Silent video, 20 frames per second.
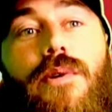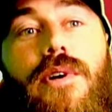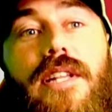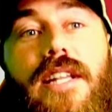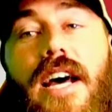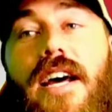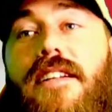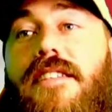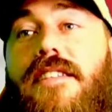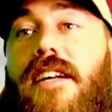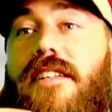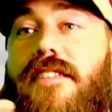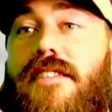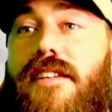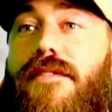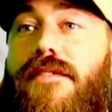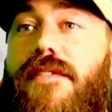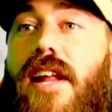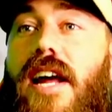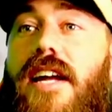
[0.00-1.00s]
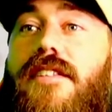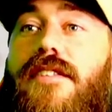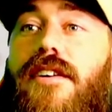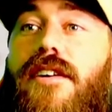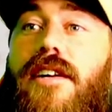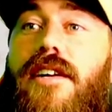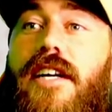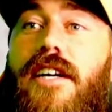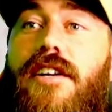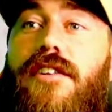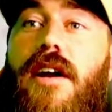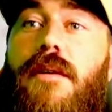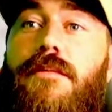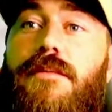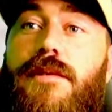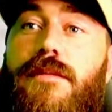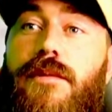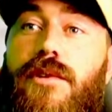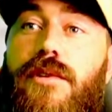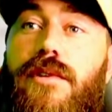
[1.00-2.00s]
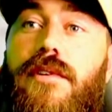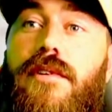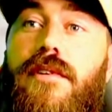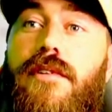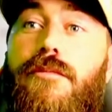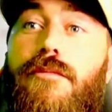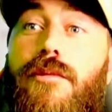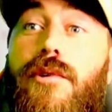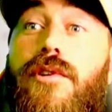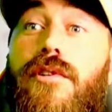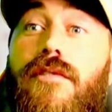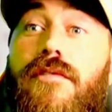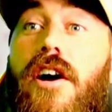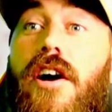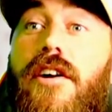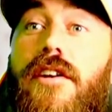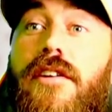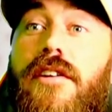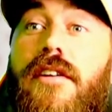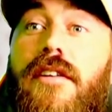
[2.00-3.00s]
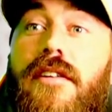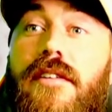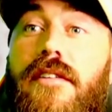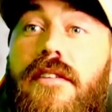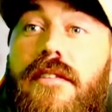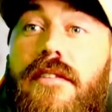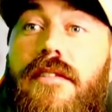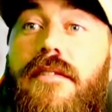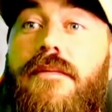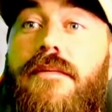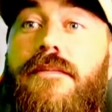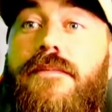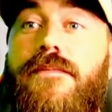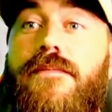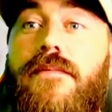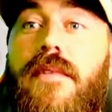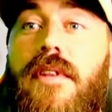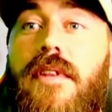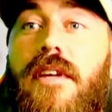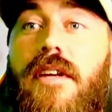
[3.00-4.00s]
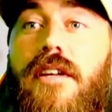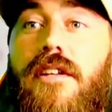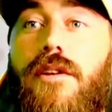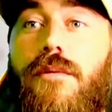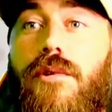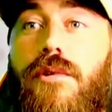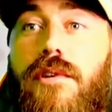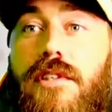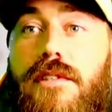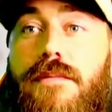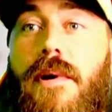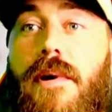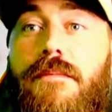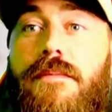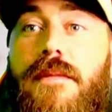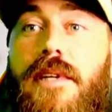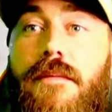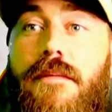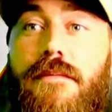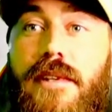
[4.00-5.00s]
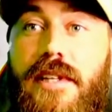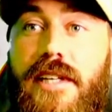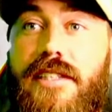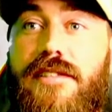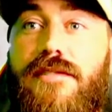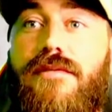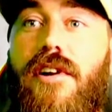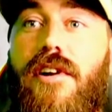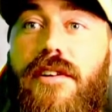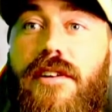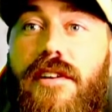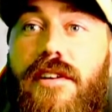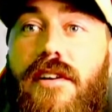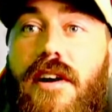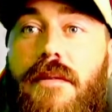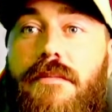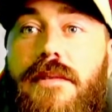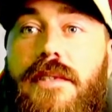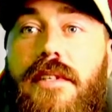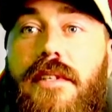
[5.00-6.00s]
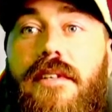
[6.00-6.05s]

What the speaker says: What that does, a flat tyre grabs more road. The more it's pumped up, less road it grabs.